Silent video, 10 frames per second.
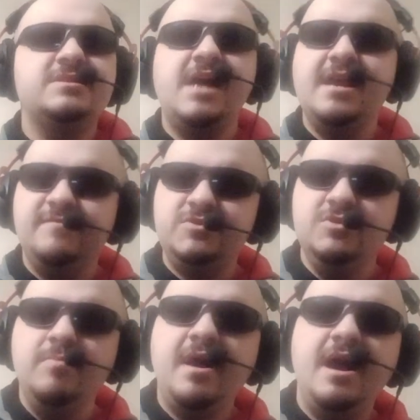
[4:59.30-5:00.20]
side of
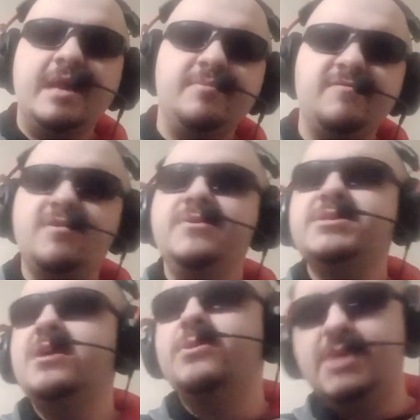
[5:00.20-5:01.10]
Tupac, I prefer this
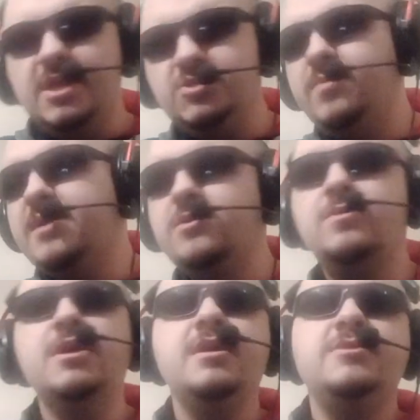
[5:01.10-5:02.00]
other side of Tupac. No,
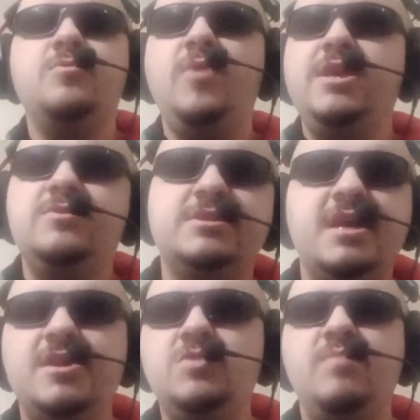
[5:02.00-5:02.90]
the way you
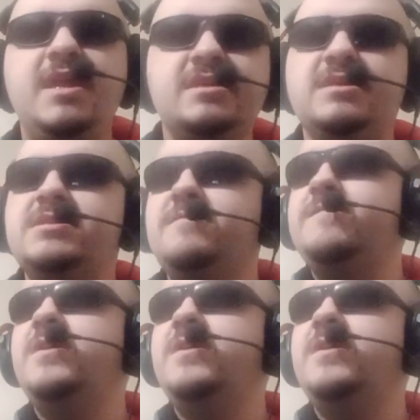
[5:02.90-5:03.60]
said it, you made it as if